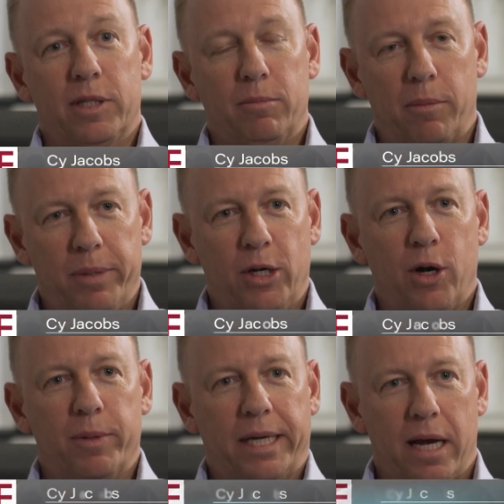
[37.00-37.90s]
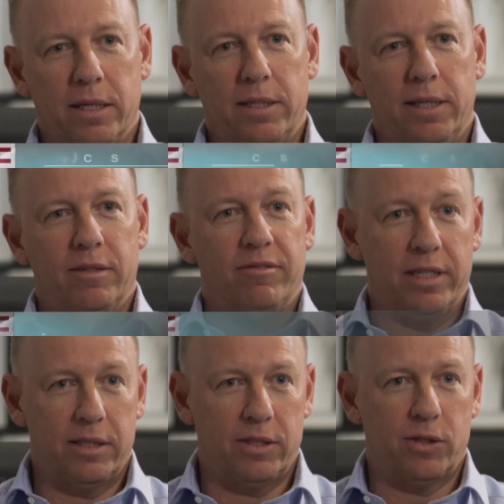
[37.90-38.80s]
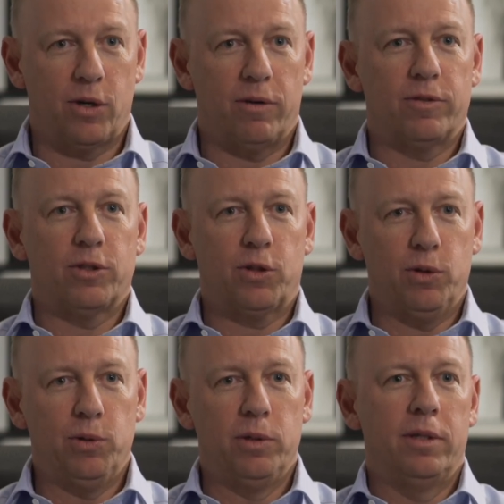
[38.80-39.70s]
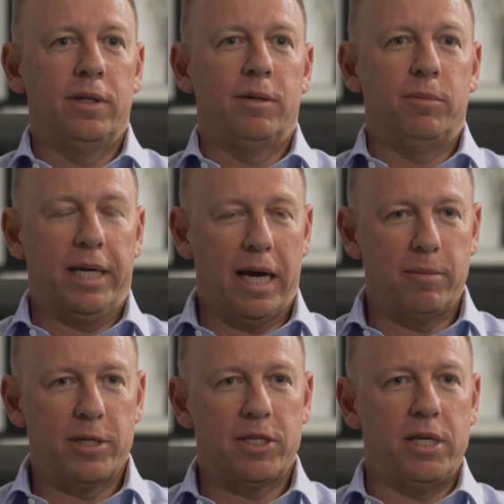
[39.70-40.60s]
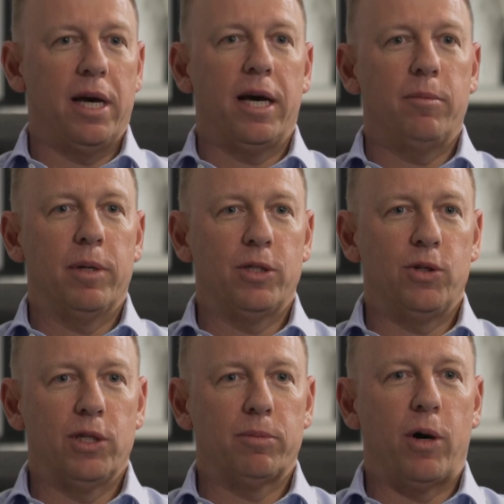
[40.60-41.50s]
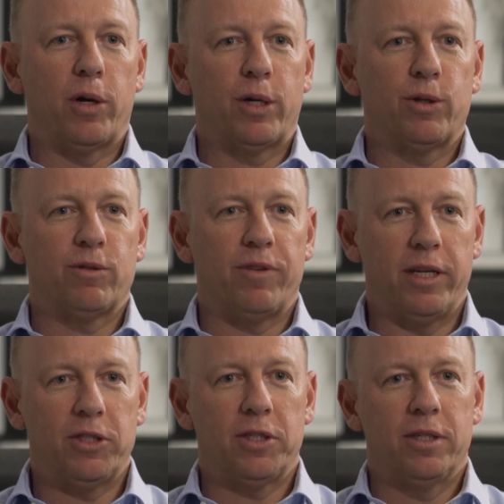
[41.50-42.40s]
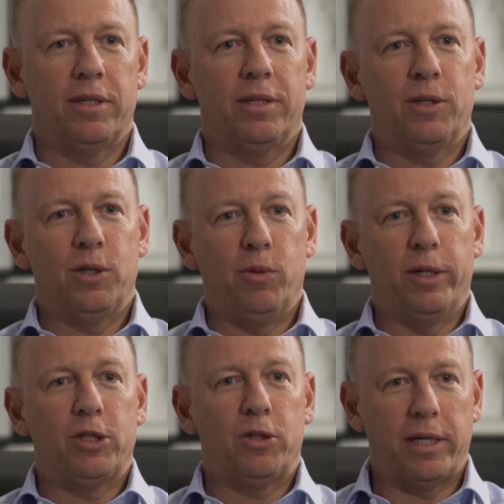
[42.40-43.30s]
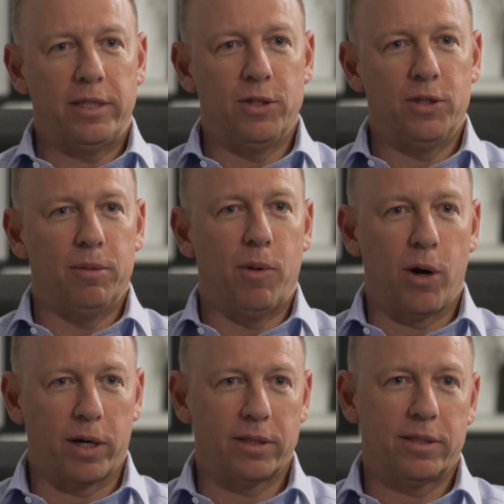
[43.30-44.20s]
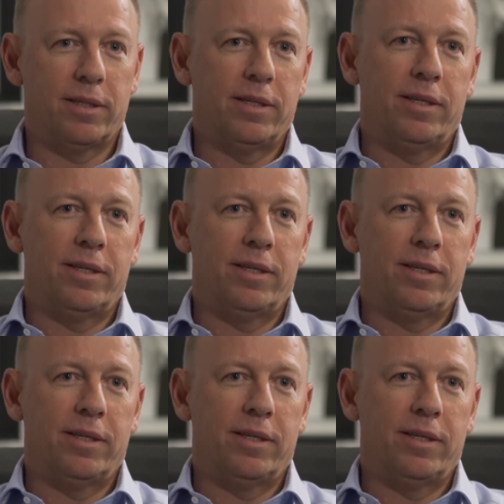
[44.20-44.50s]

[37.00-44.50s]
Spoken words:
did my BCom accounting at Wits after school, became a CA, but as soon as my articles finished, went straight into the market